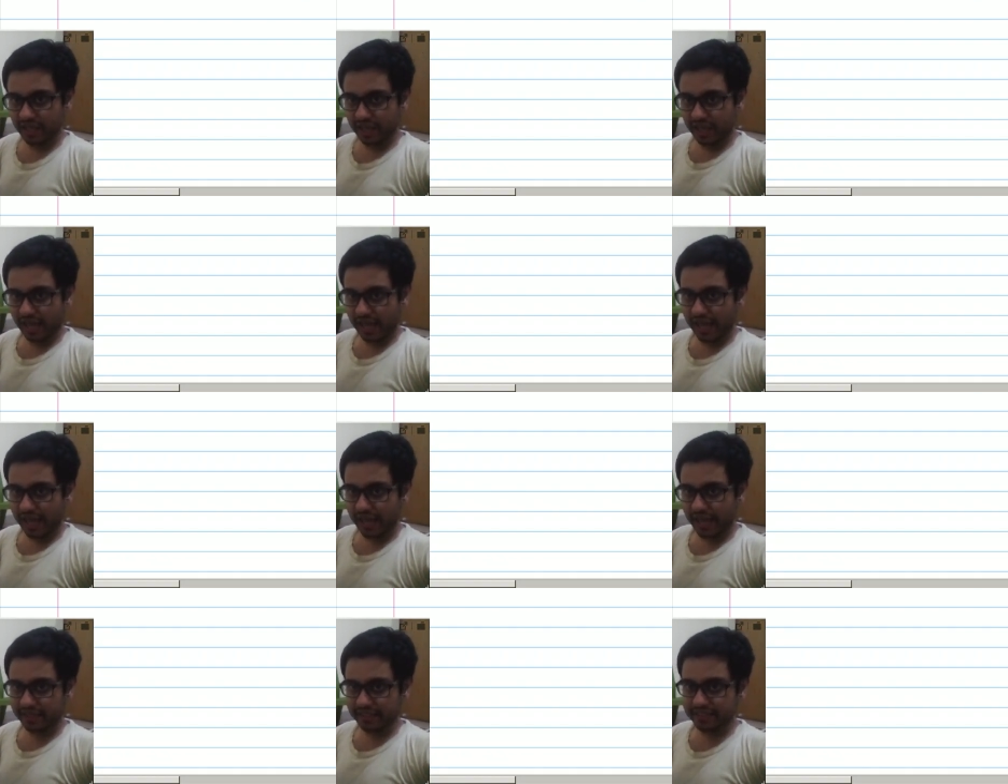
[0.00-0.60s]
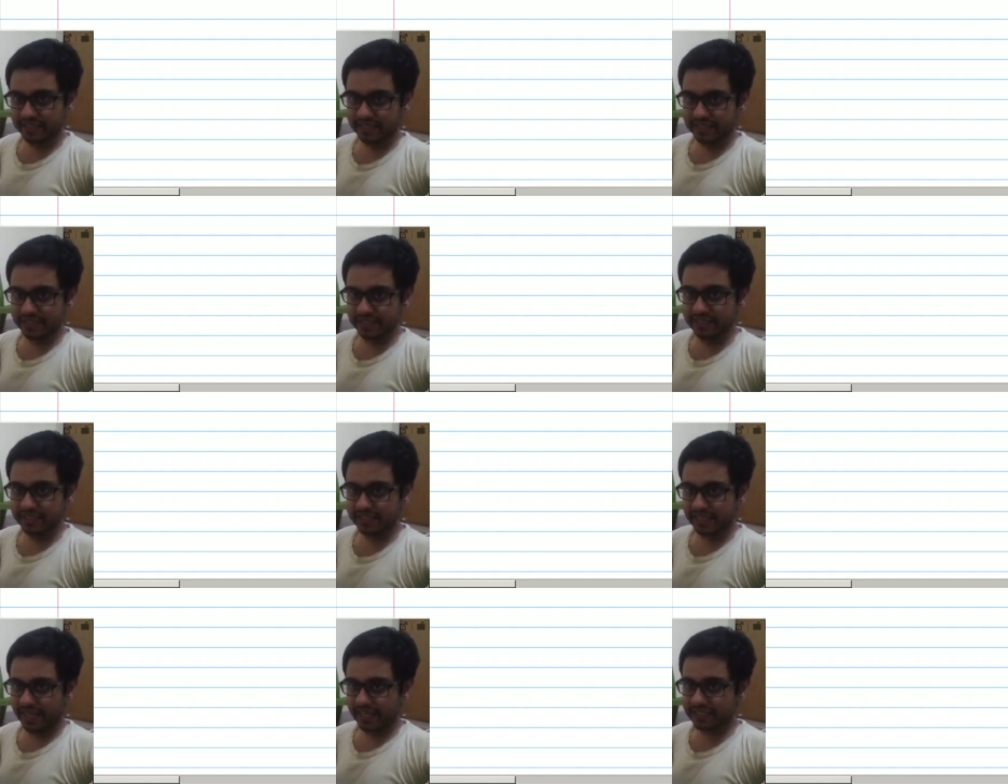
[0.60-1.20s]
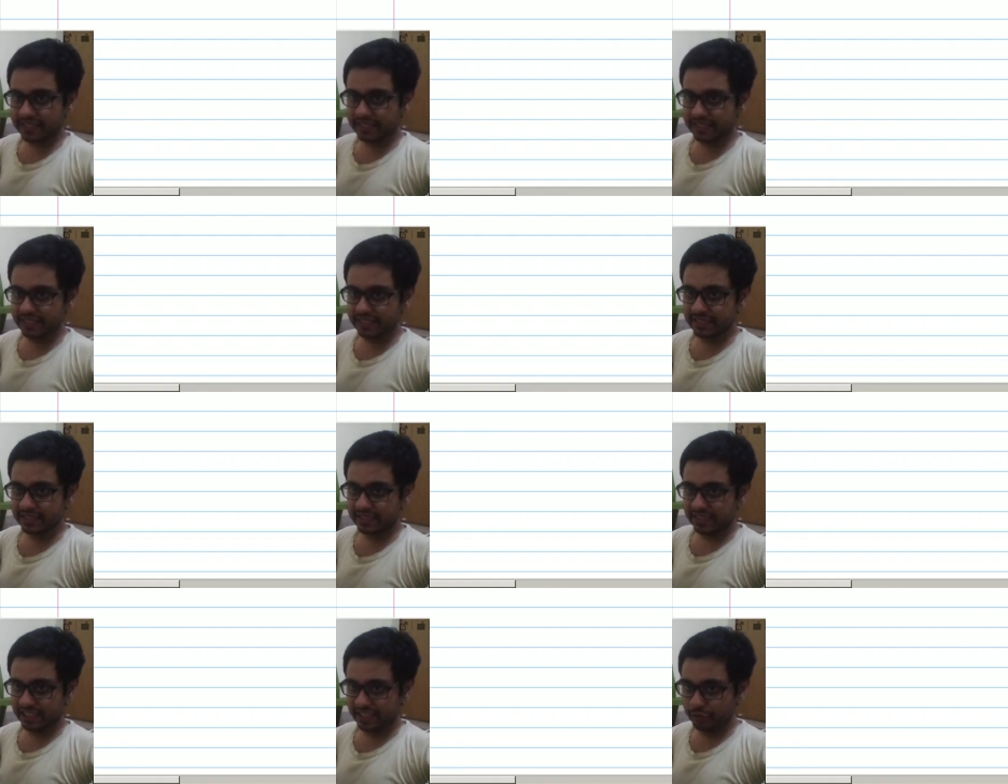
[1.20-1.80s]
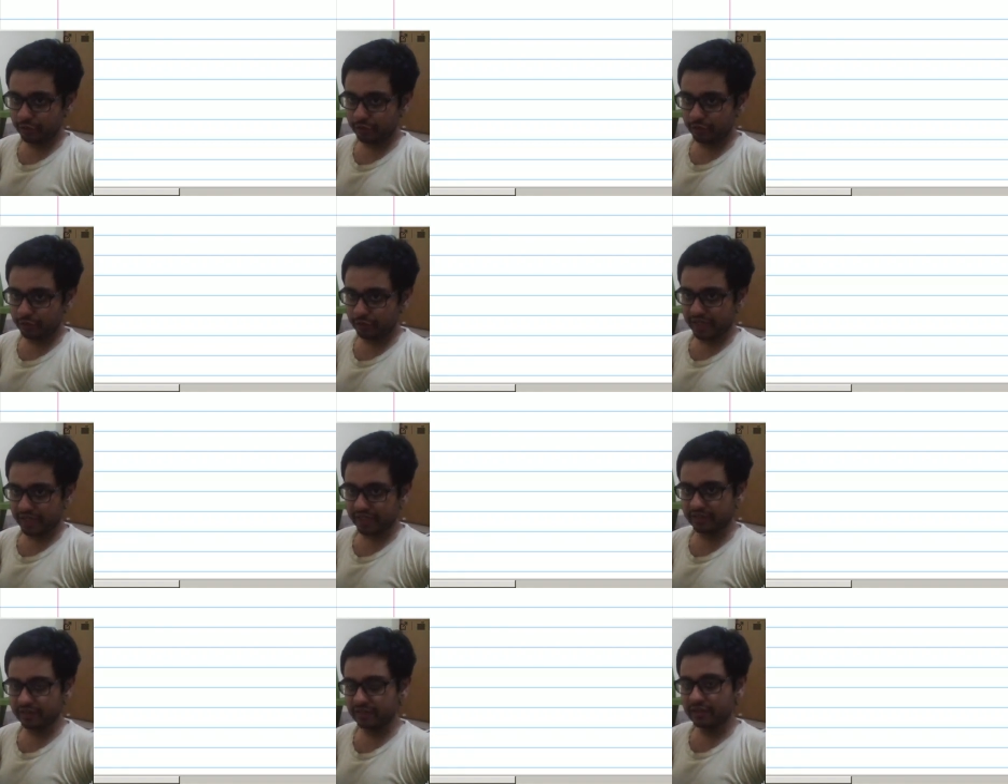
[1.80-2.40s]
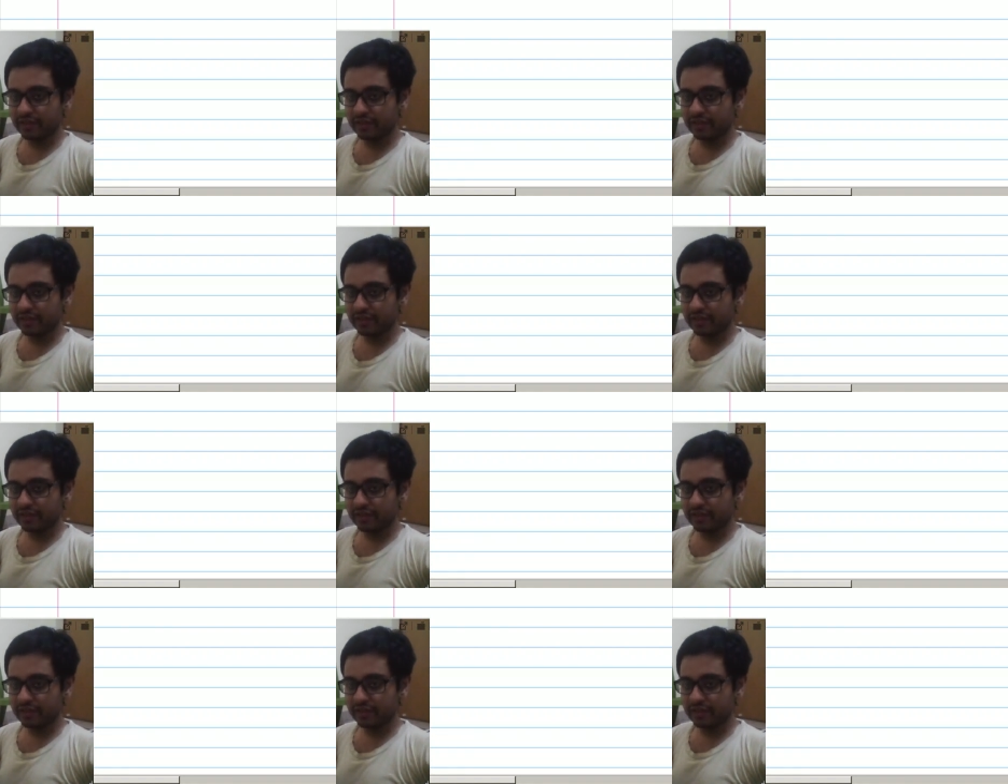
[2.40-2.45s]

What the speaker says: And since x is even,